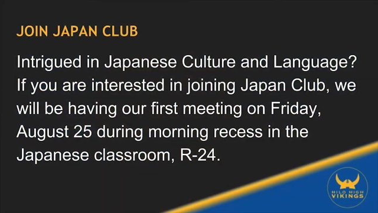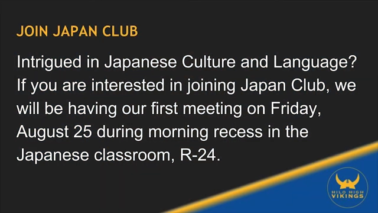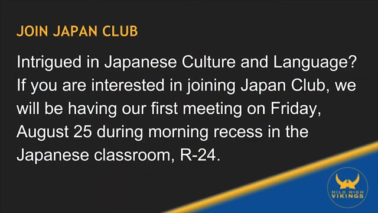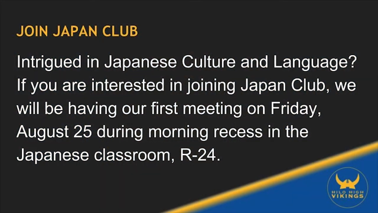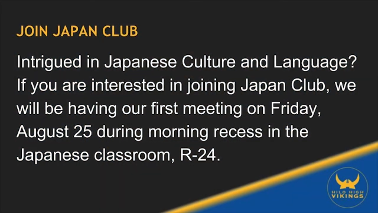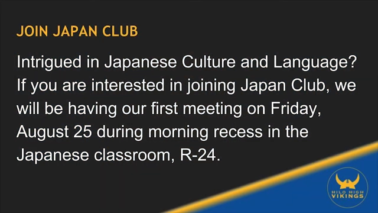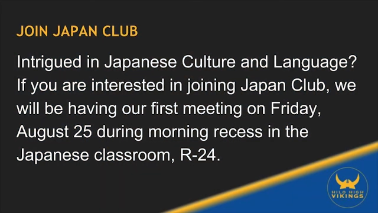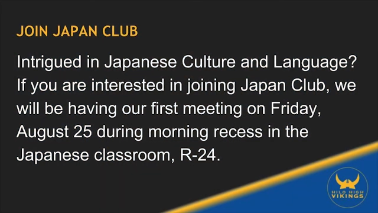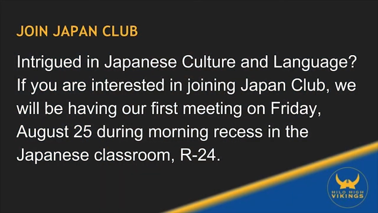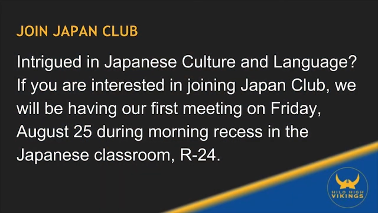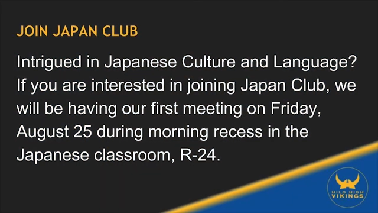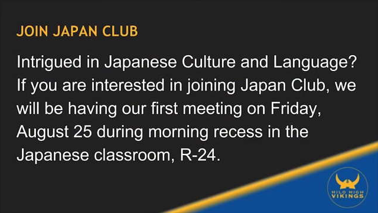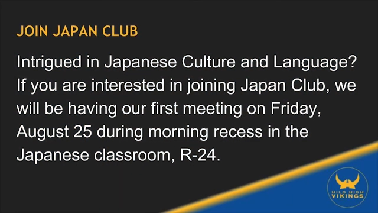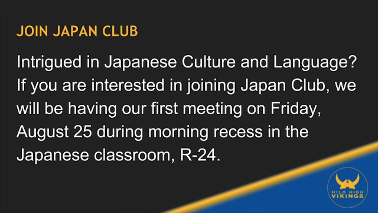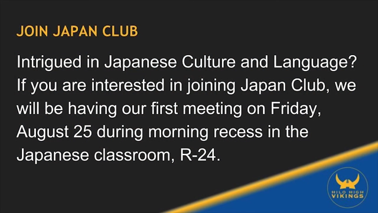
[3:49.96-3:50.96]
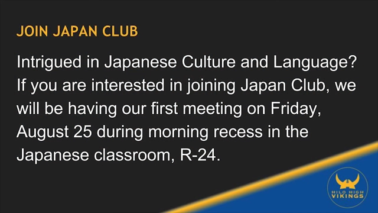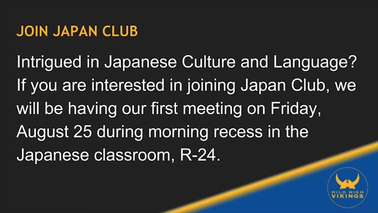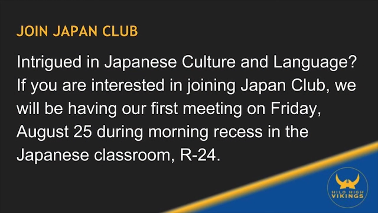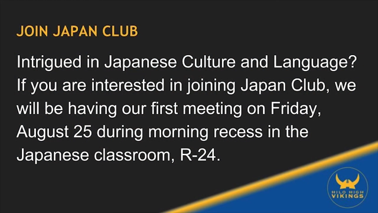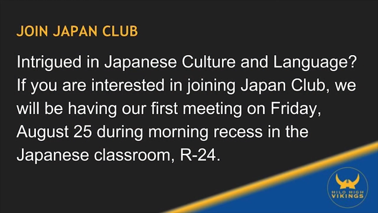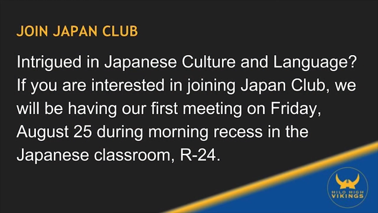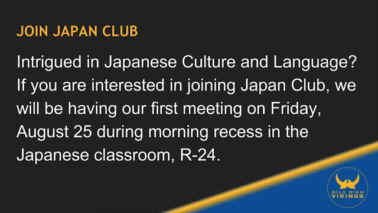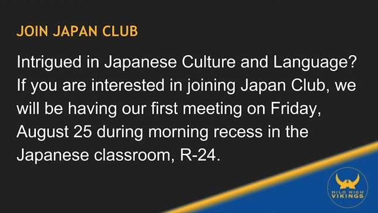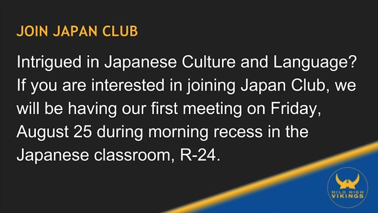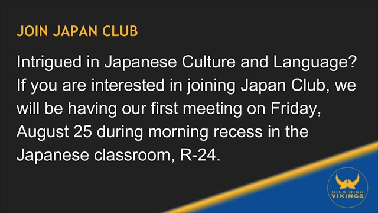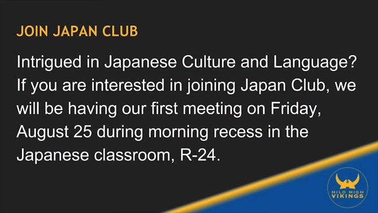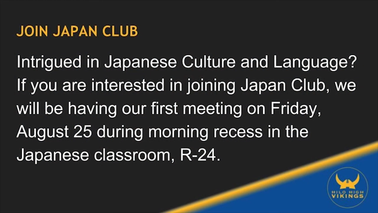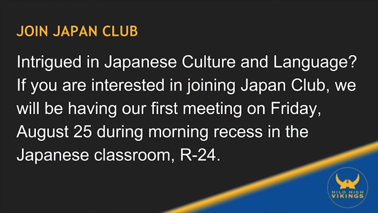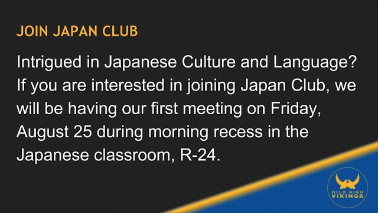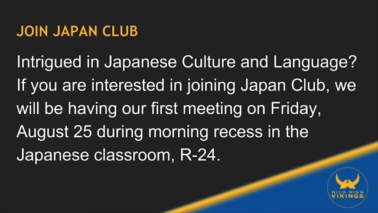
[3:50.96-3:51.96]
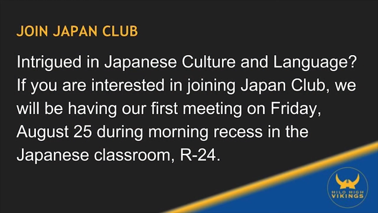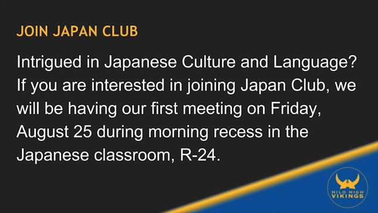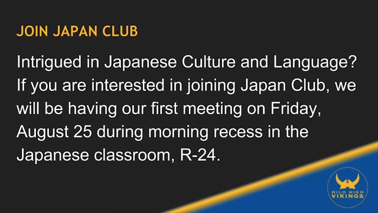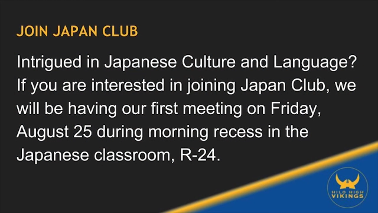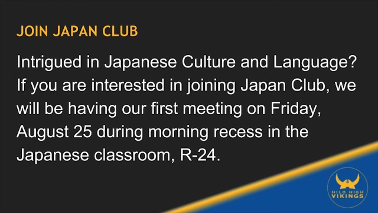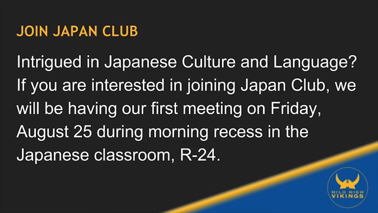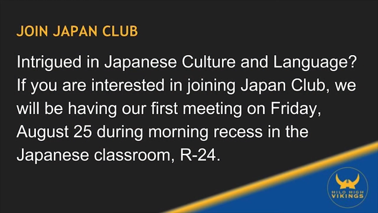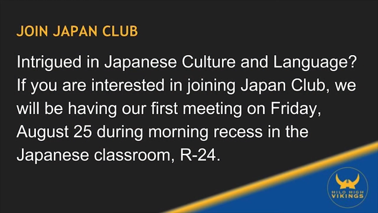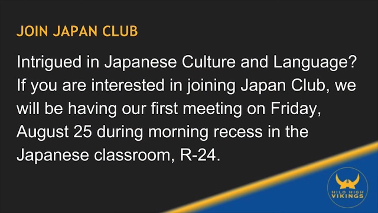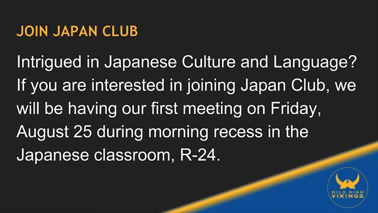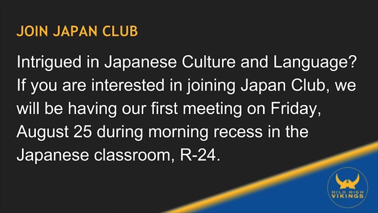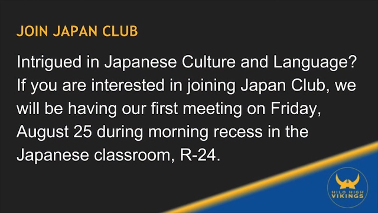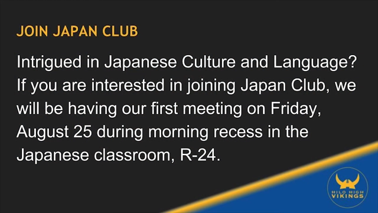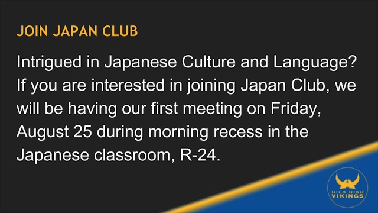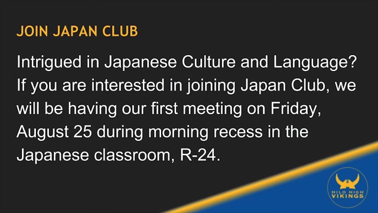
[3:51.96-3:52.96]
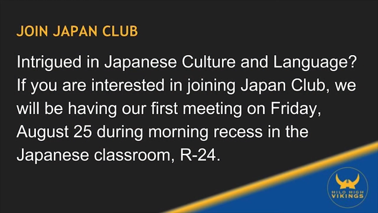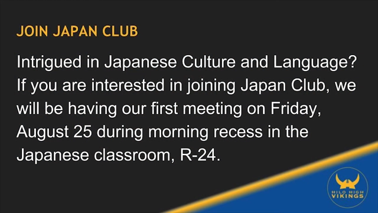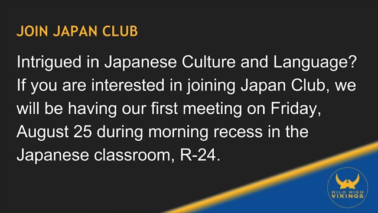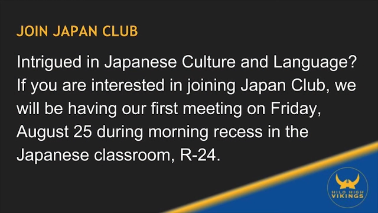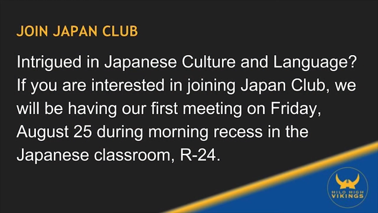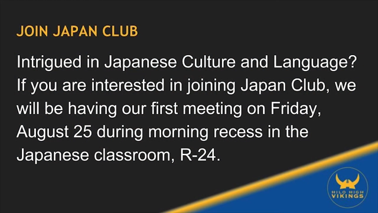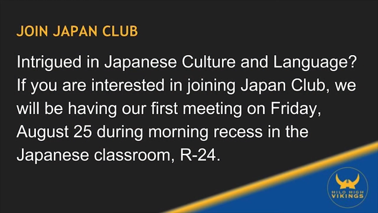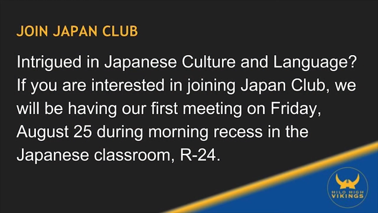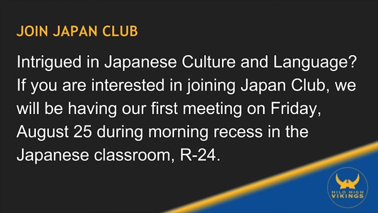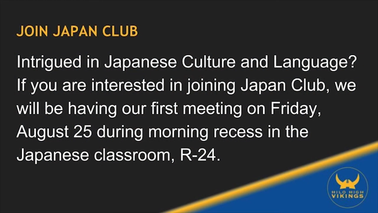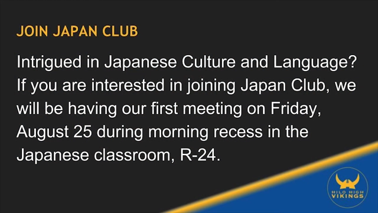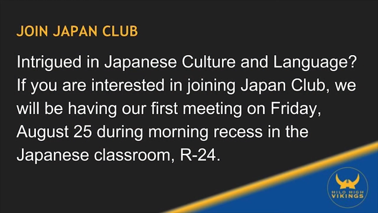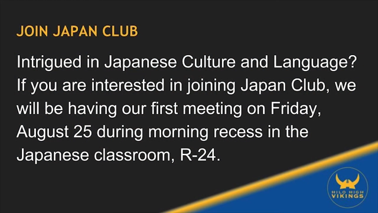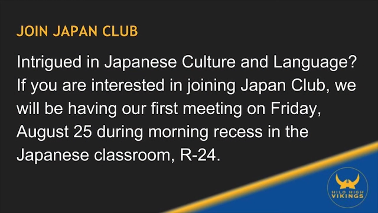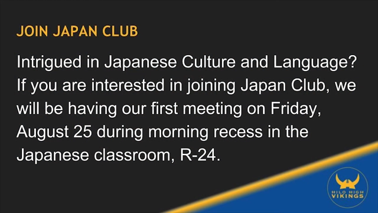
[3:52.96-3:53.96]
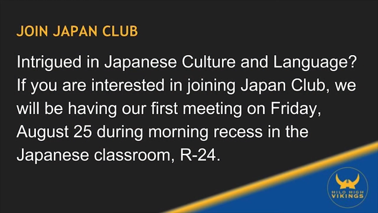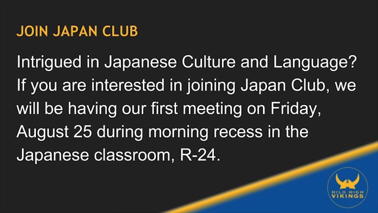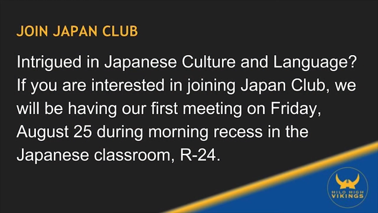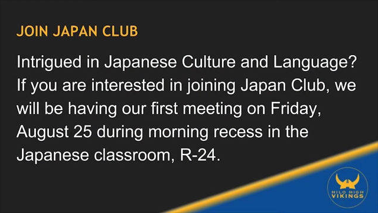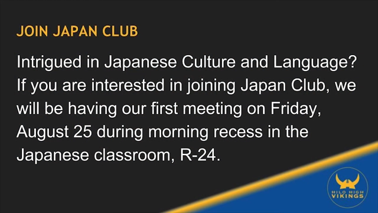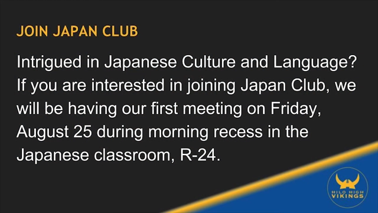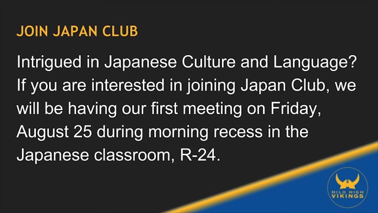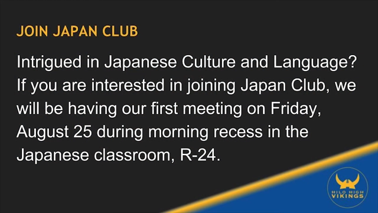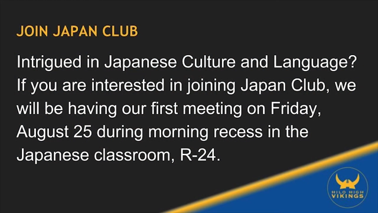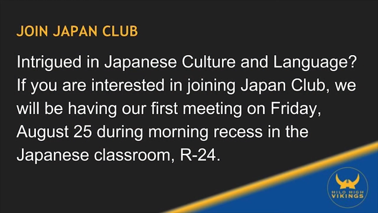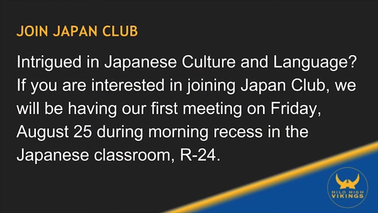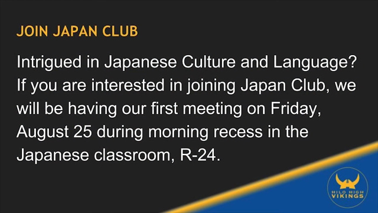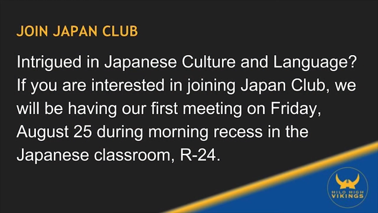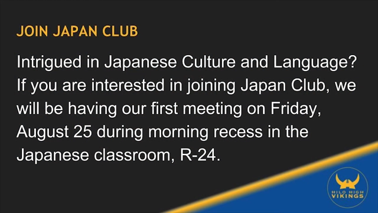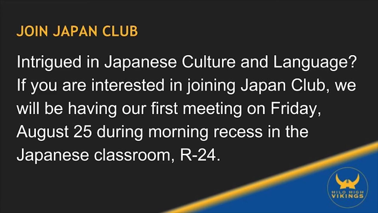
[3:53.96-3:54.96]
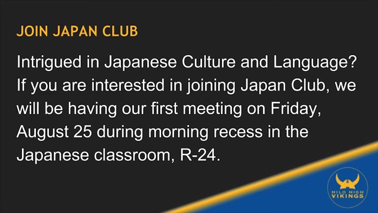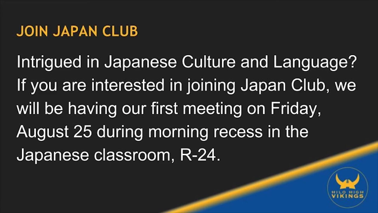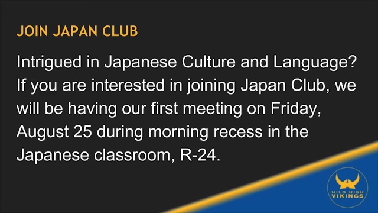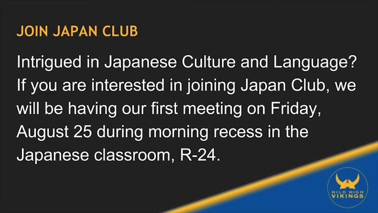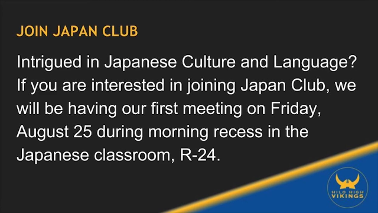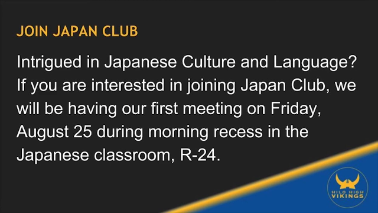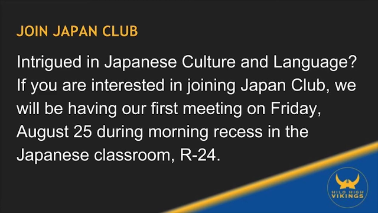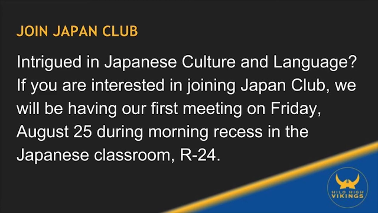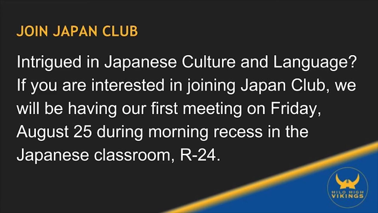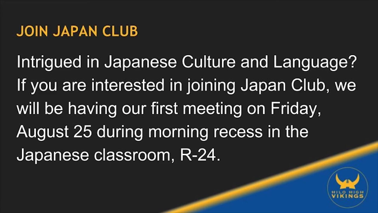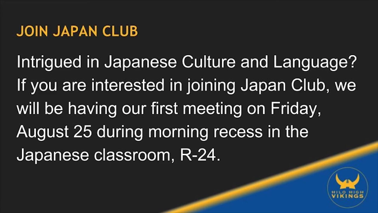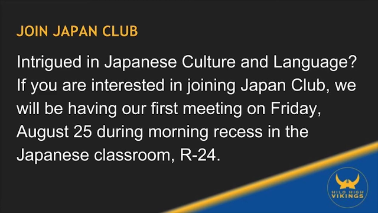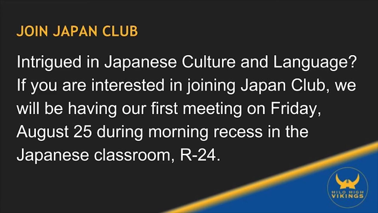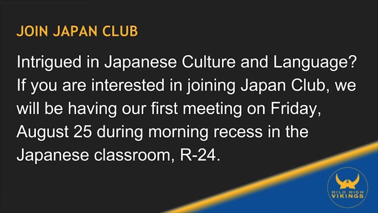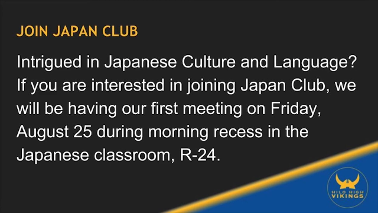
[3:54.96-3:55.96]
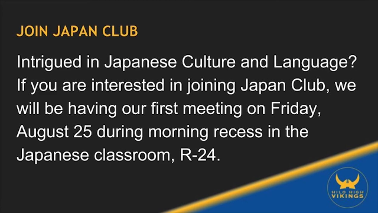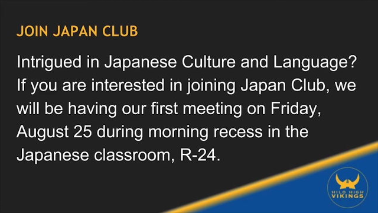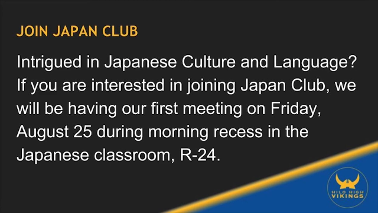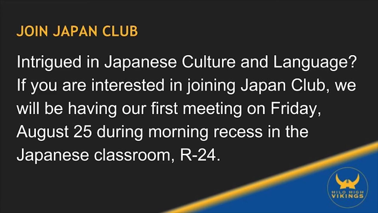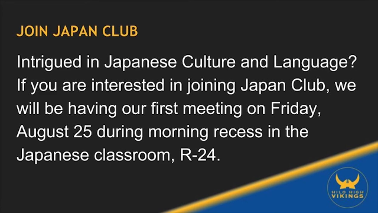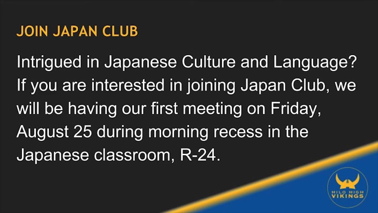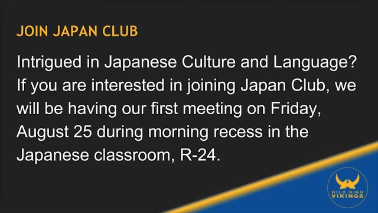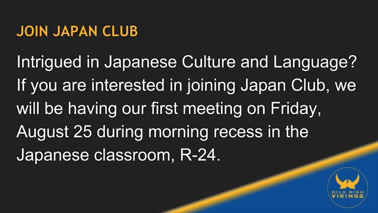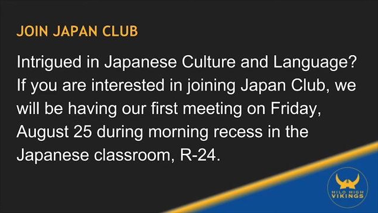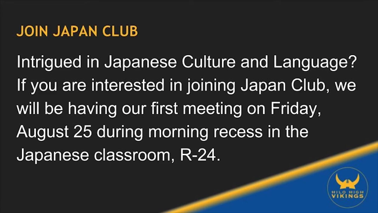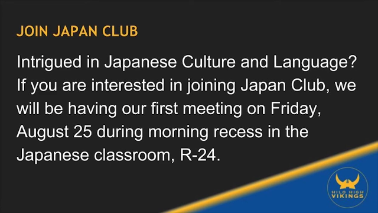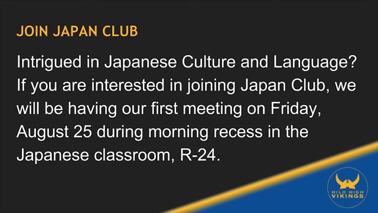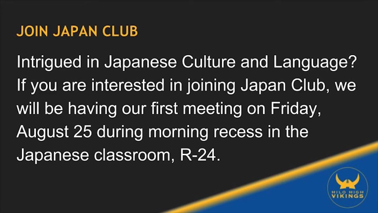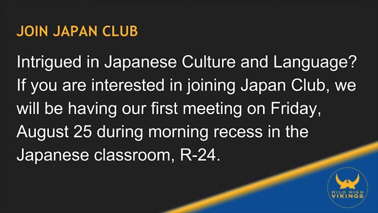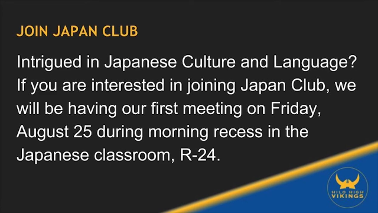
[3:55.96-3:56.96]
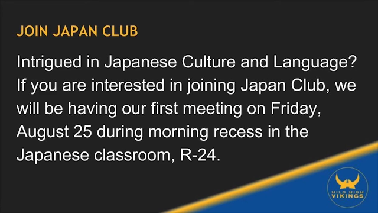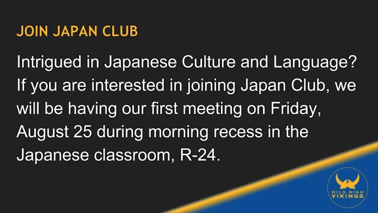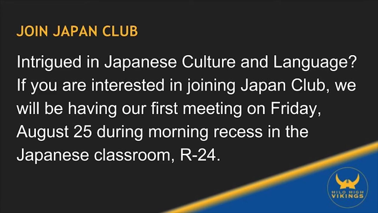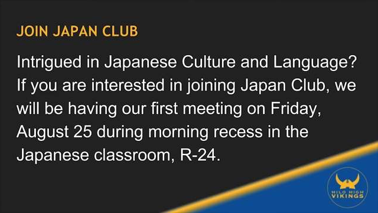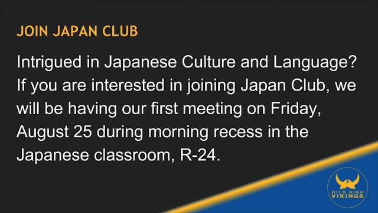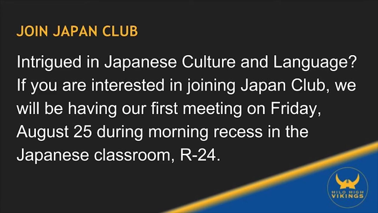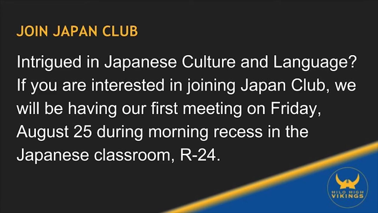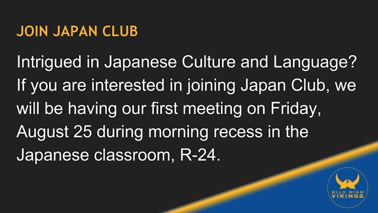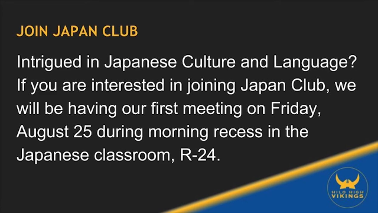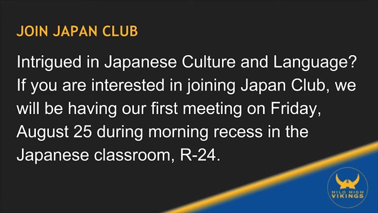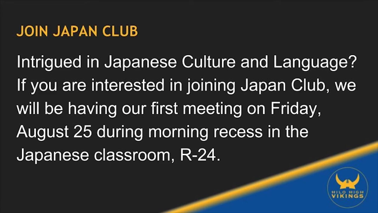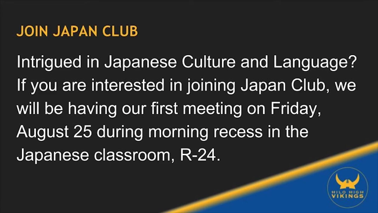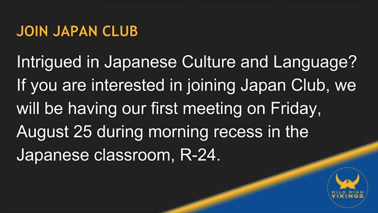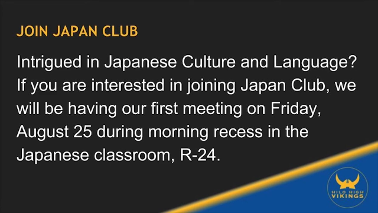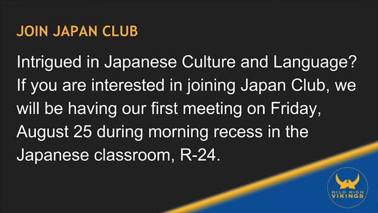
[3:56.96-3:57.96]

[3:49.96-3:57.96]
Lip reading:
No face is visible, so there are no lips to read.